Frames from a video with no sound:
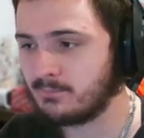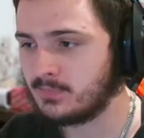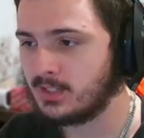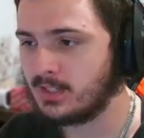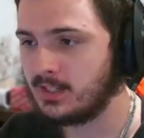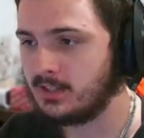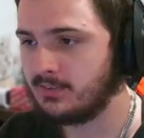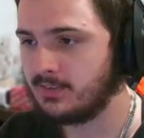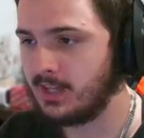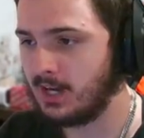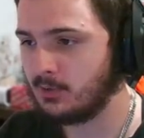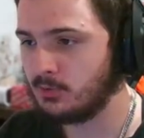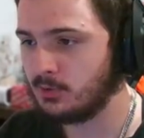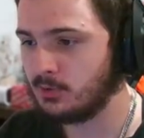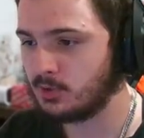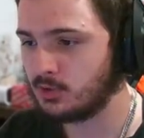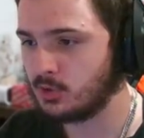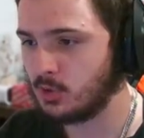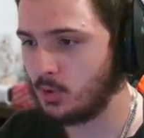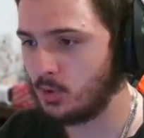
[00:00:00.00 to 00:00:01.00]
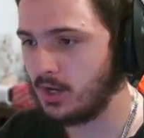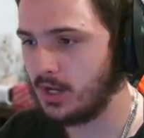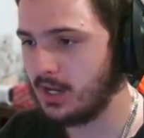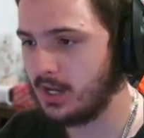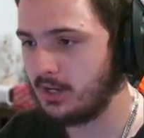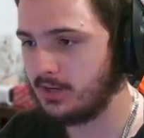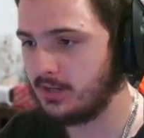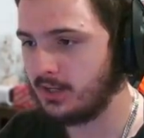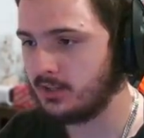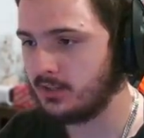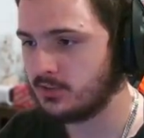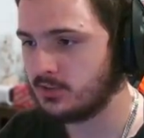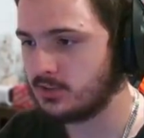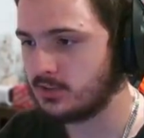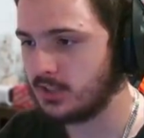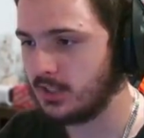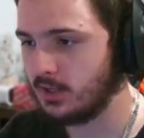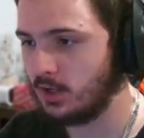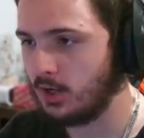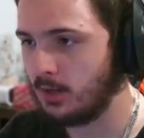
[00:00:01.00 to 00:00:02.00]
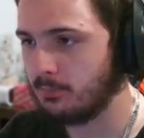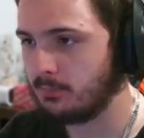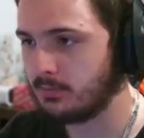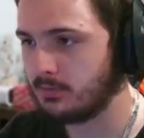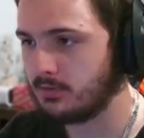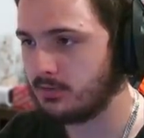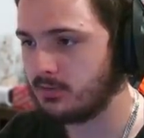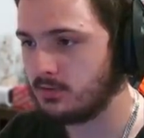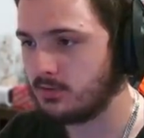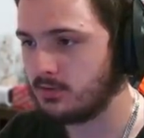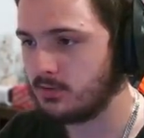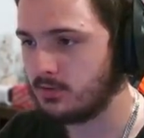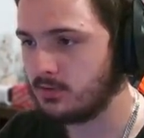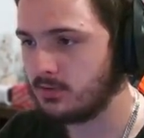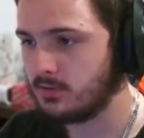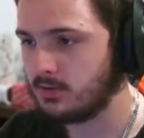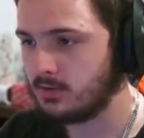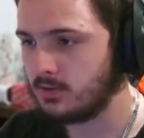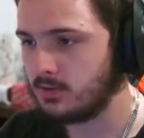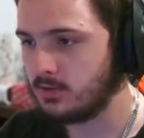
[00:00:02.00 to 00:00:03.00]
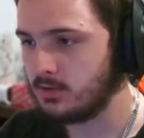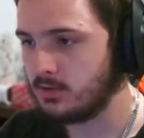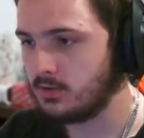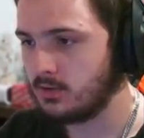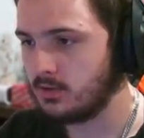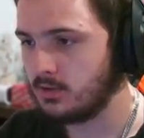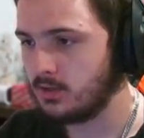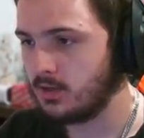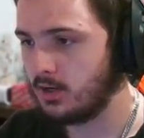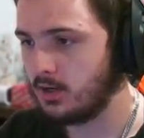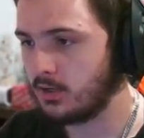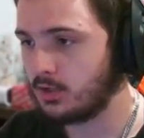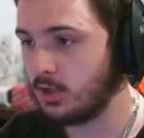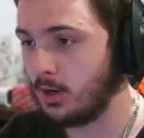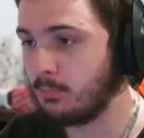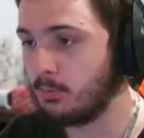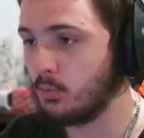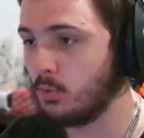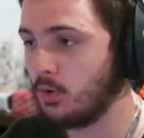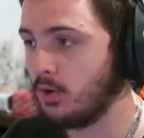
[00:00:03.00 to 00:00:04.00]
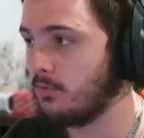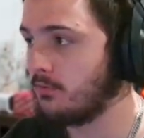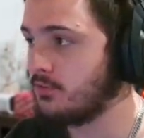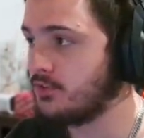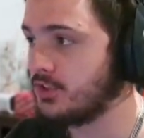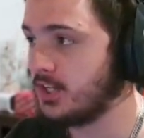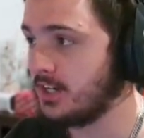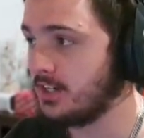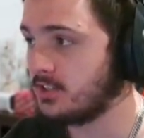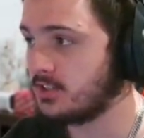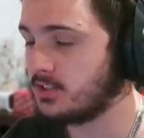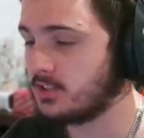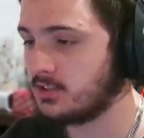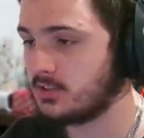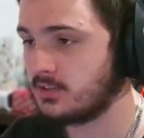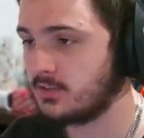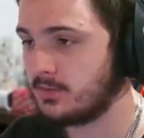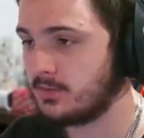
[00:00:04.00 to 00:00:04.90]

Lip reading: now you just go ahead and set up a couple of chests,